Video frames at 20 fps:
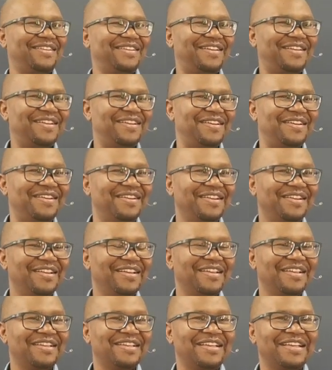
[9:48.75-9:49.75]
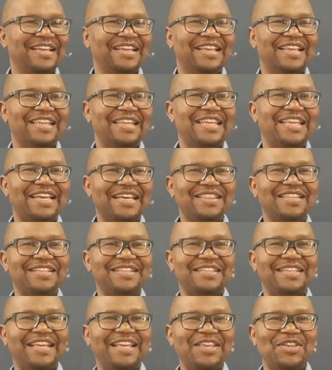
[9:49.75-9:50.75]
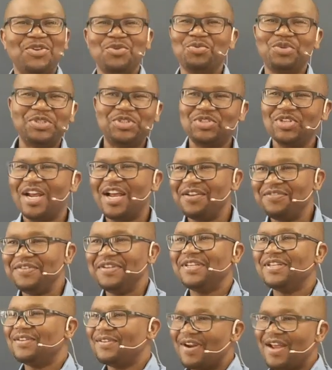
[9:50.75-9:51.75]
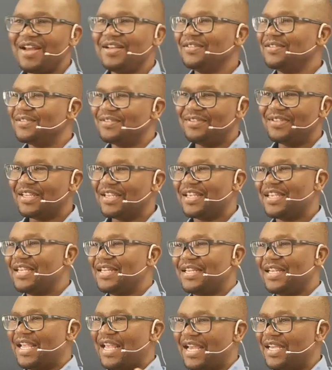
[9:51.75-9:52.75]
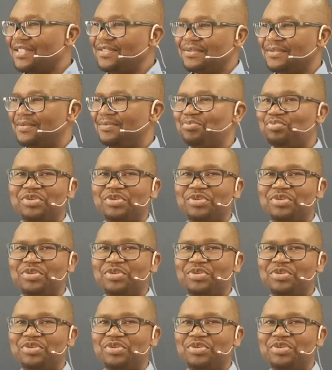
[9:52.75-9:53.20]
You know, the other day you were driving around to the kindergarten,